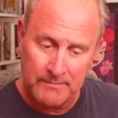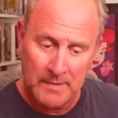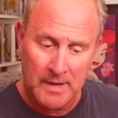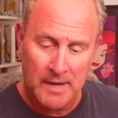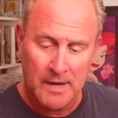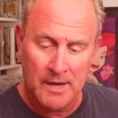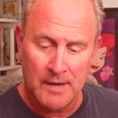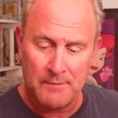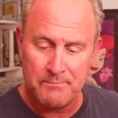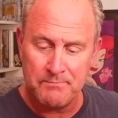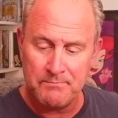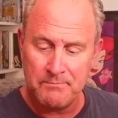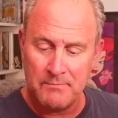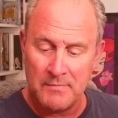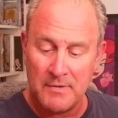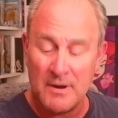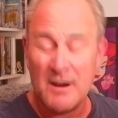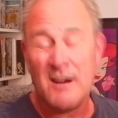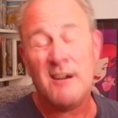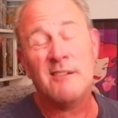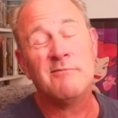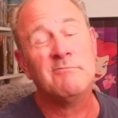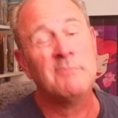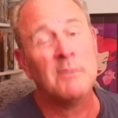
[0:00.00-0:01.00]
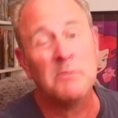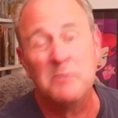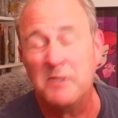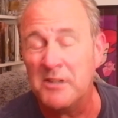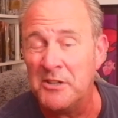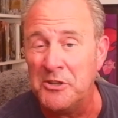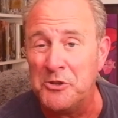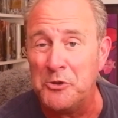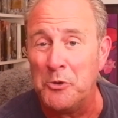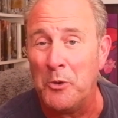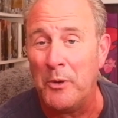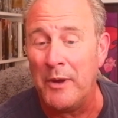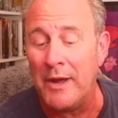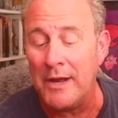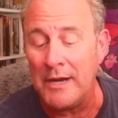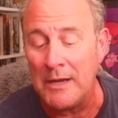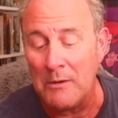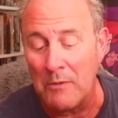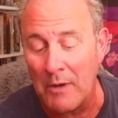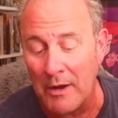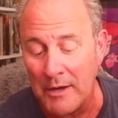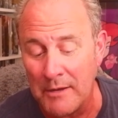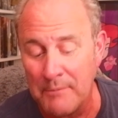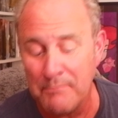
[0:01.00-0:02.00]
I'm going to do it
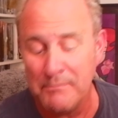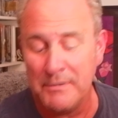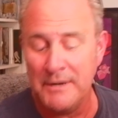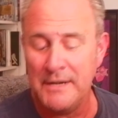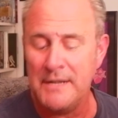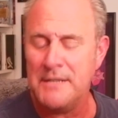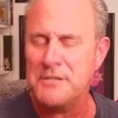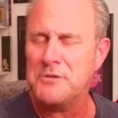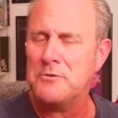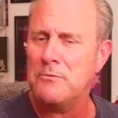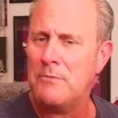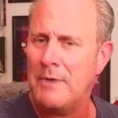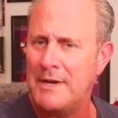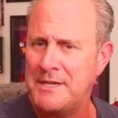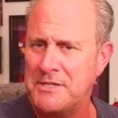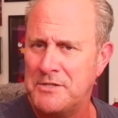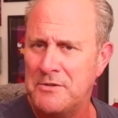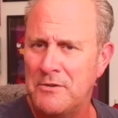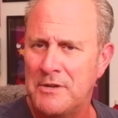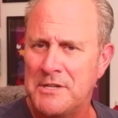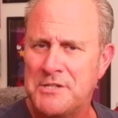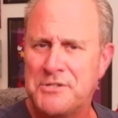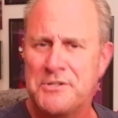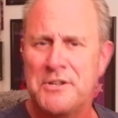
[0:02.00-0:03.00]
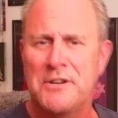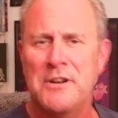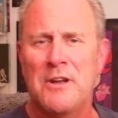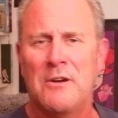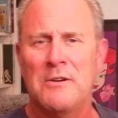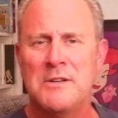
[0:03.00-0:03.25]
anyway, but it is always nice to know.